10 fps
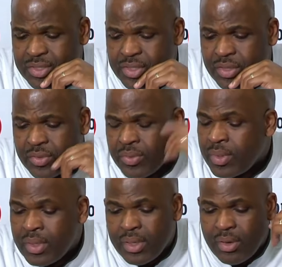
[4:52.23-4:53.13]
So,
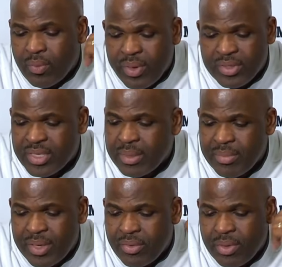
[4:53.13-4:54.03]
you know, we're a team
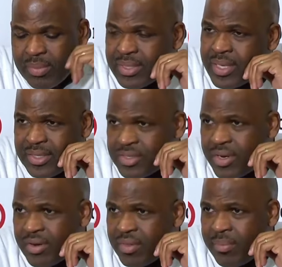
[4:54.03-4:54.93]
that normally takes
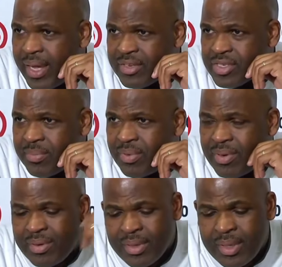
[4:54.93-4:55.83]
care of the
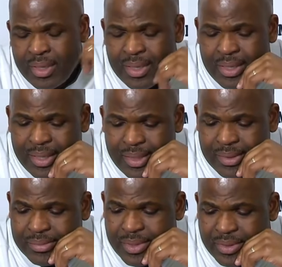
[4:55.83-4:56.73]
basketball.
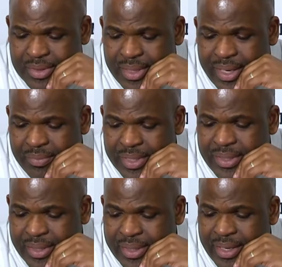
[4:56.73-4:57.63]
You know, tonight we
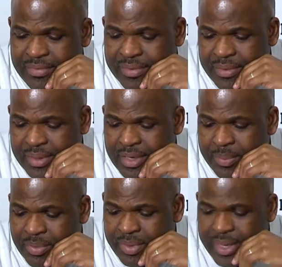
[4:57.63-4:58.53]
did have a
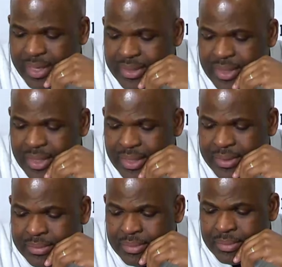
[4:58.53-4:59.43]
couple that
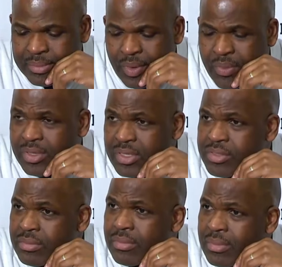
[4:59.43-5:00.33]
we're
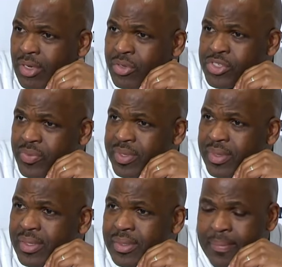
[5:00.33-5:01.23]
loose with it.